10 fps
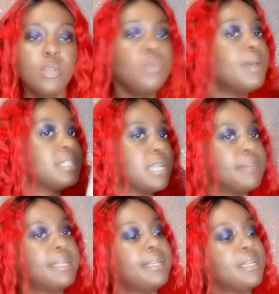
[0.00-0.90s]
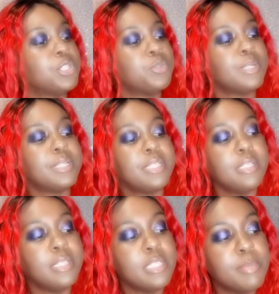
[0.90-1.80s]
you better stop playing and get you one of
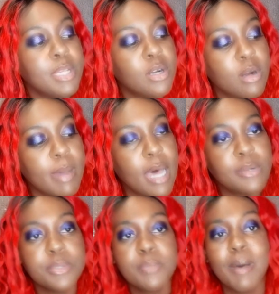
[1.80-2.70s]
these, these mean girl bottles